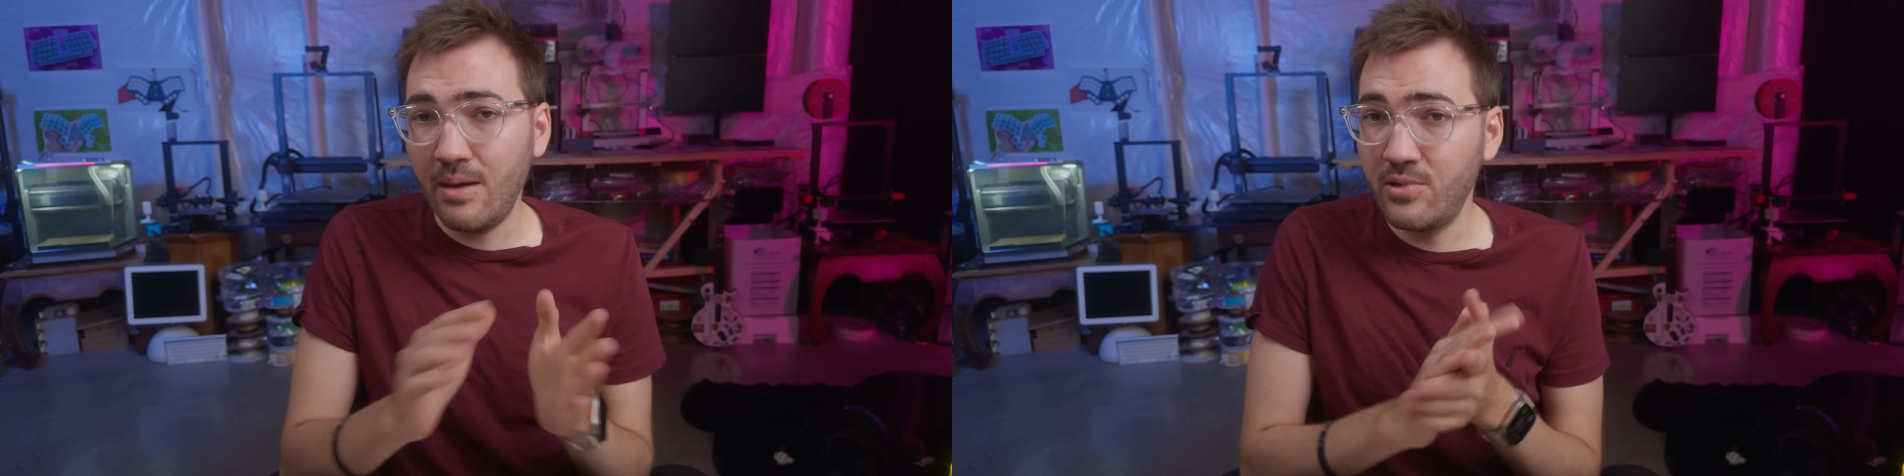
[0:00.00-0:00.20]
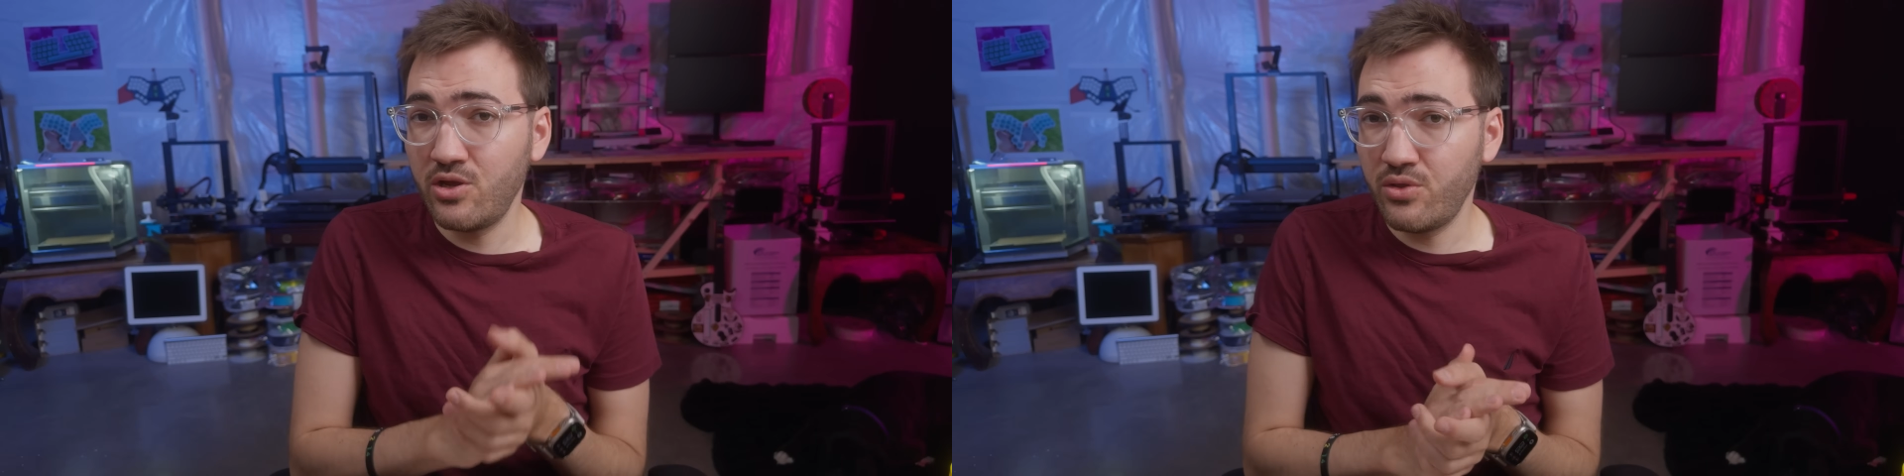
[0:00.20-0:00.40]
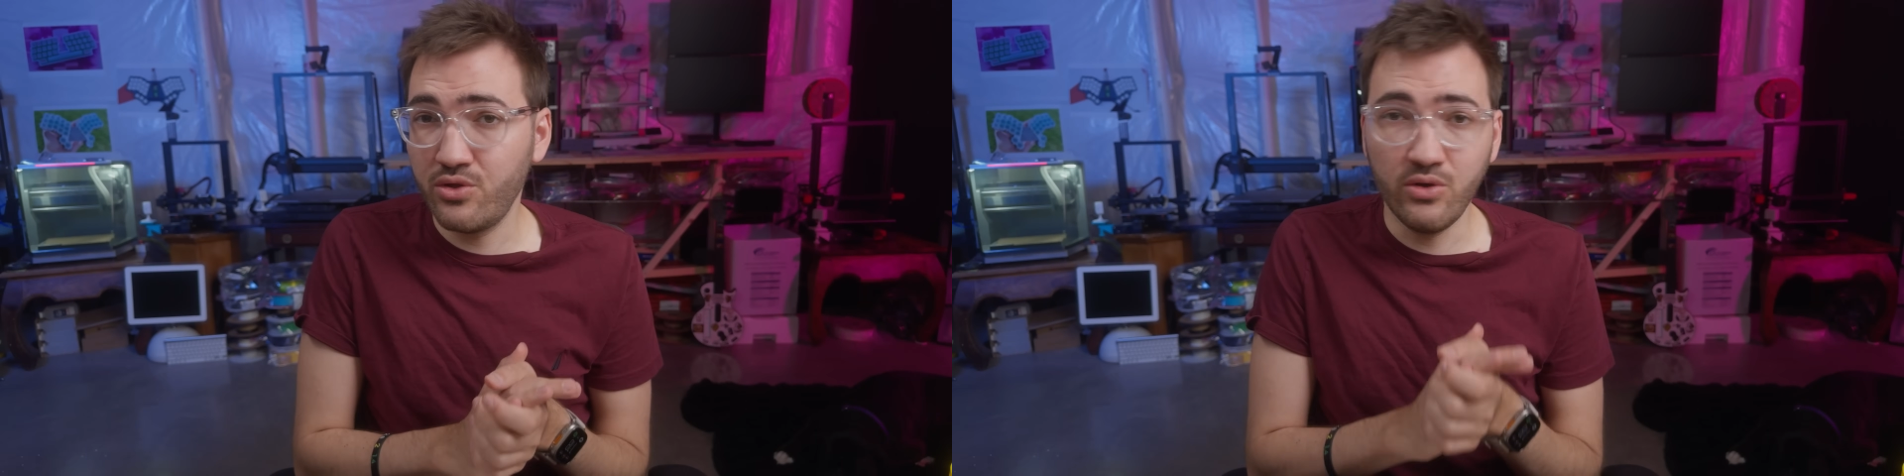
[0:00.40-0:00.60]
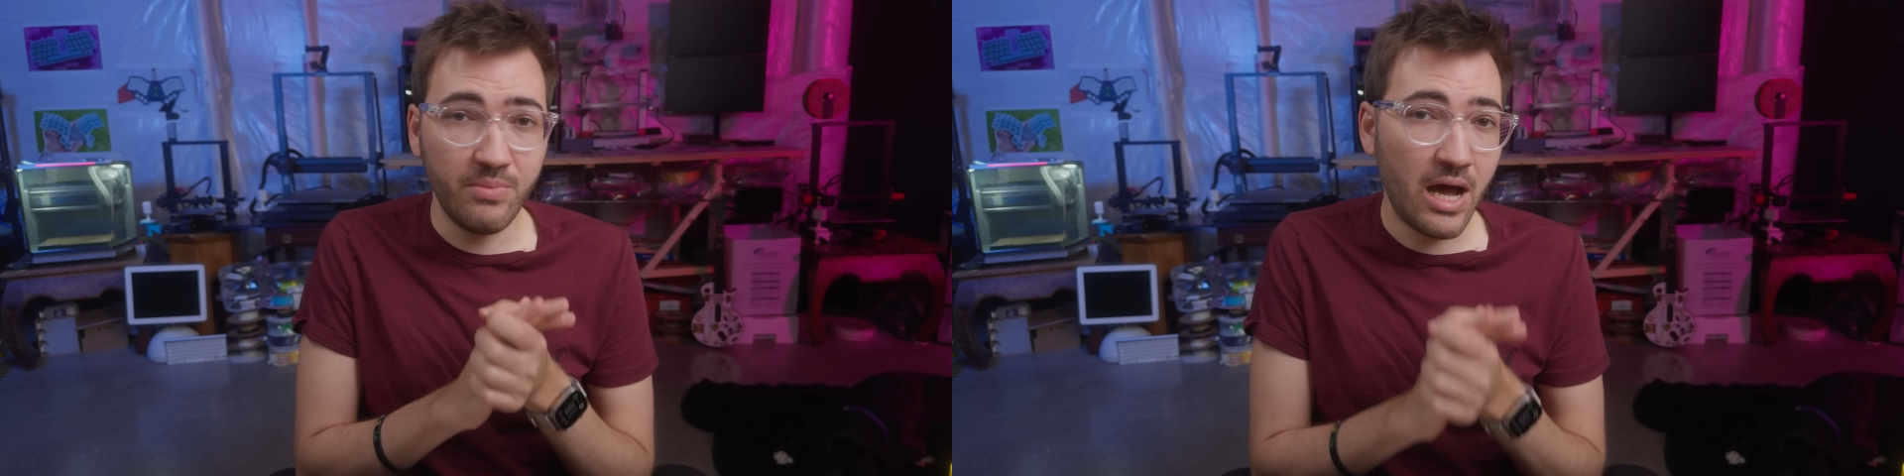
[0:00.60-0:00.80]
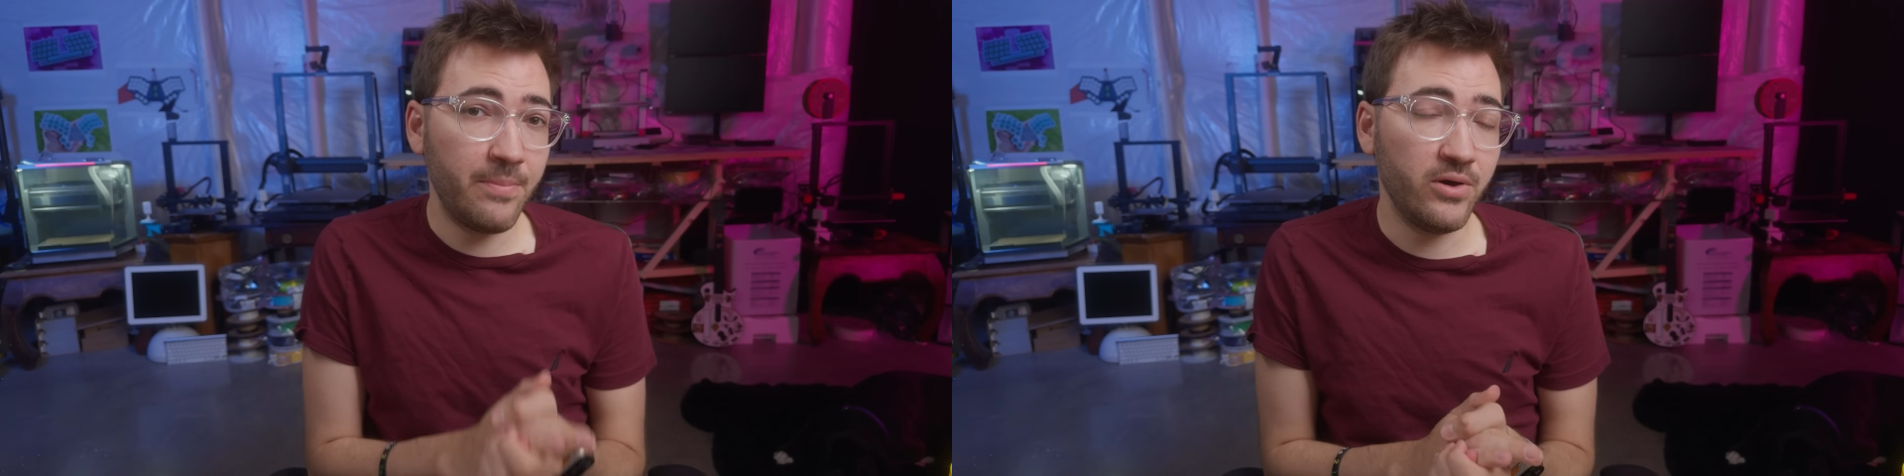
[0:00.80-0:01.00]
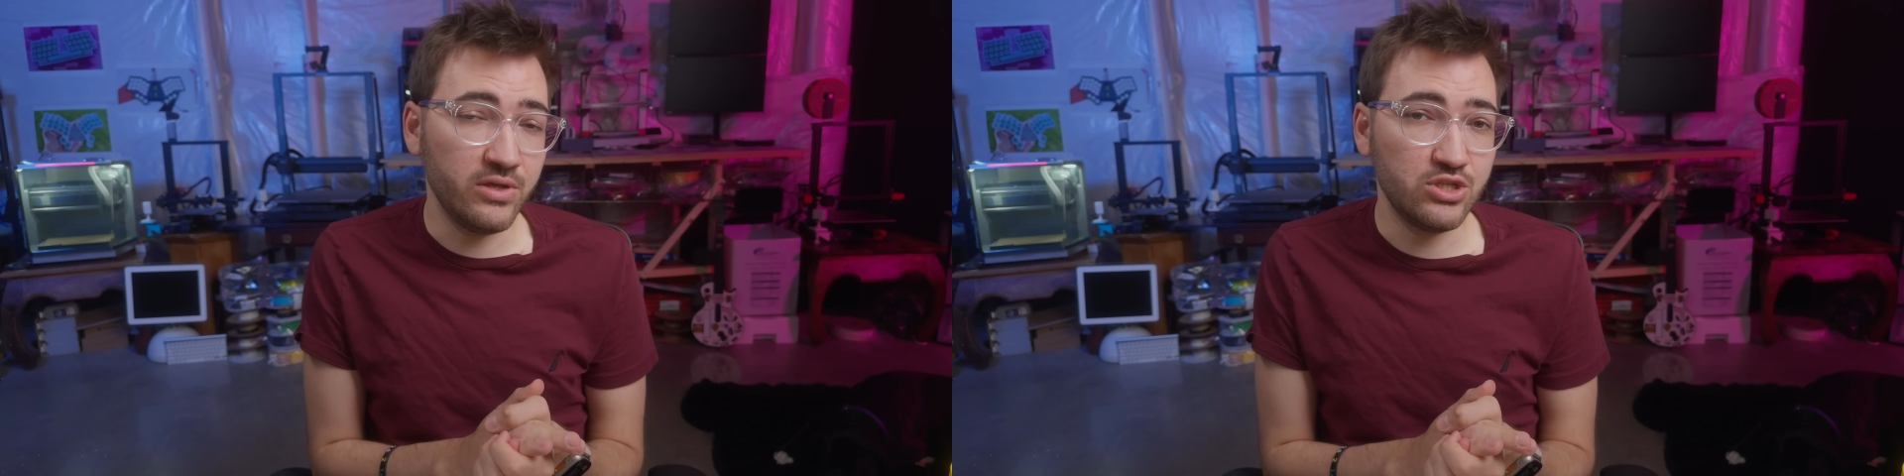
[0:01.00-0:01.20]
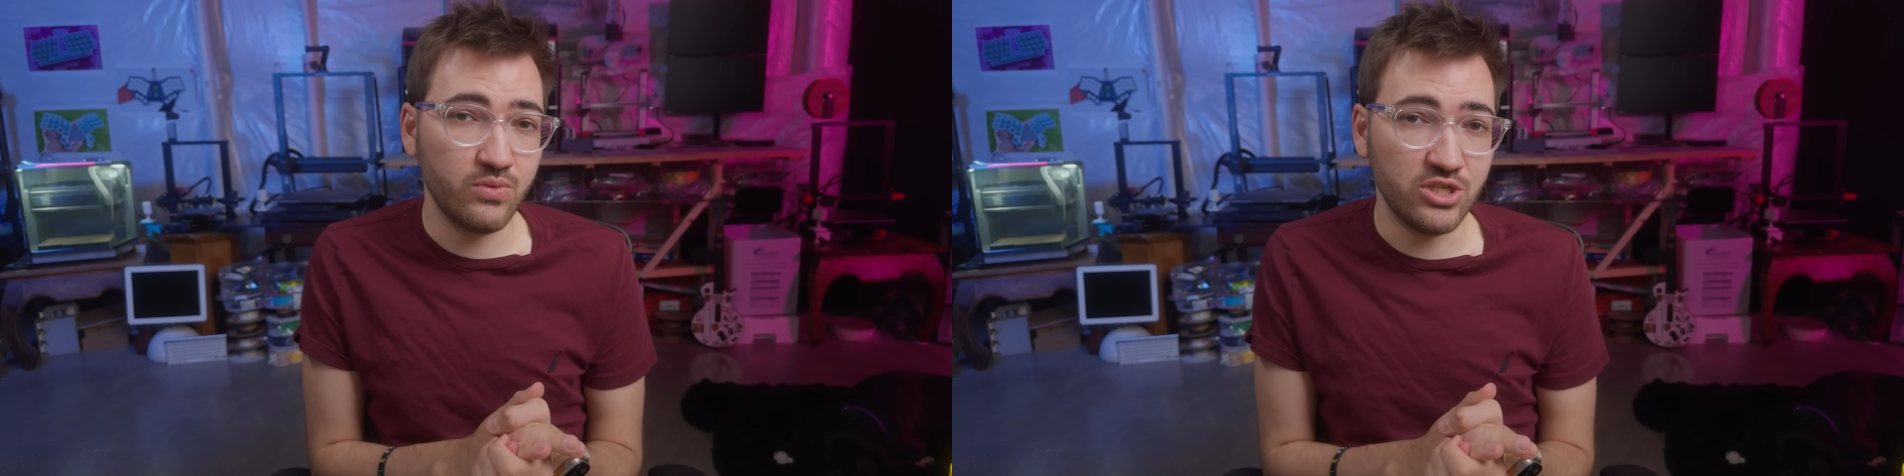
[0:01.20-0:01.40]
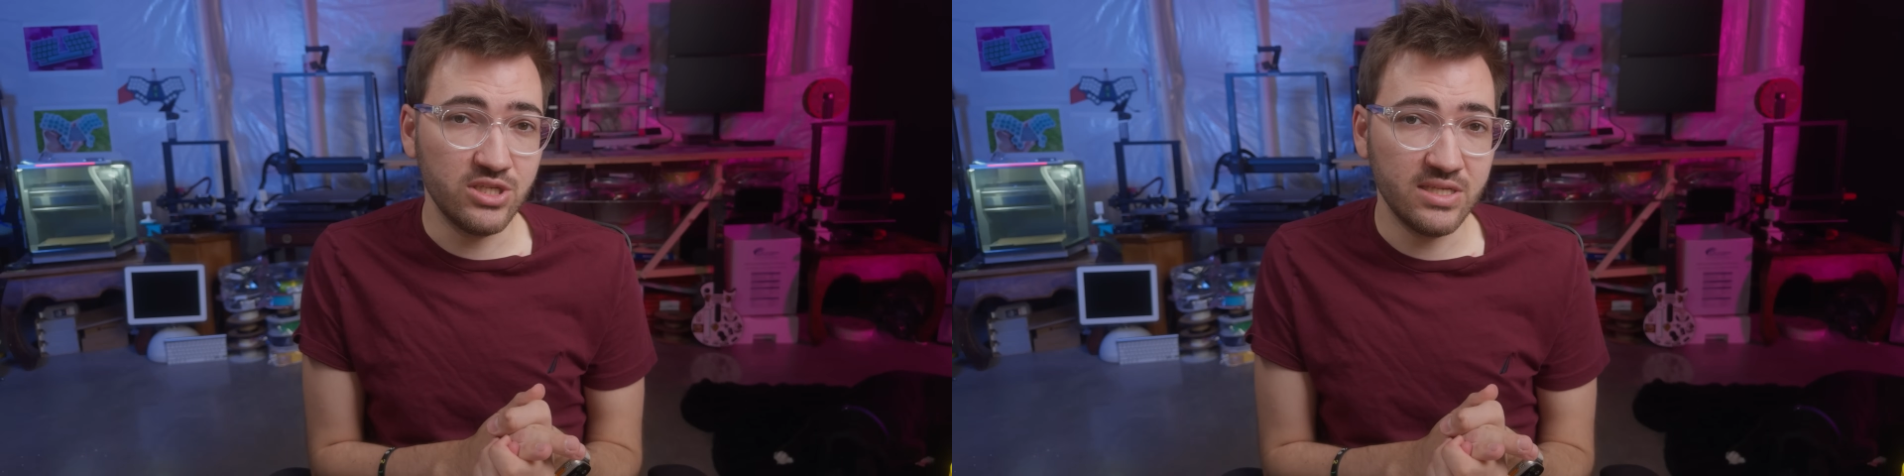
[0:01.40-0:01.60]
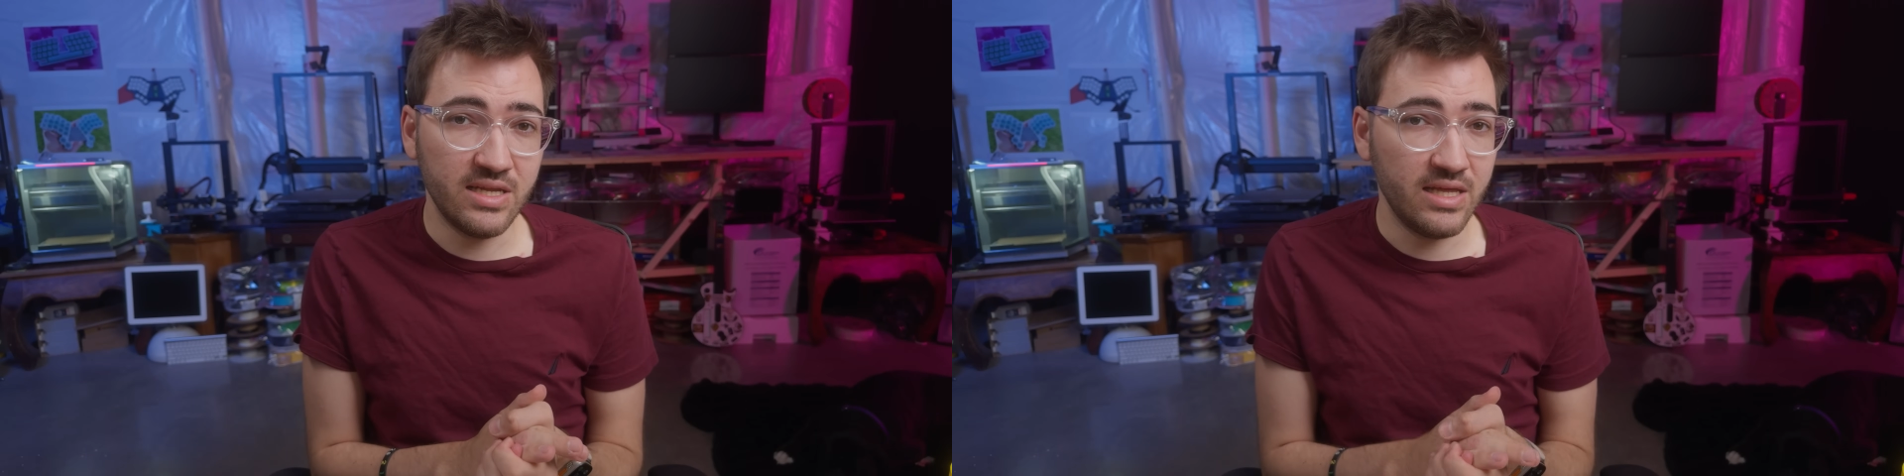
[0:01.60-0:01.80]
I'm gonna go through and pop all these switches in,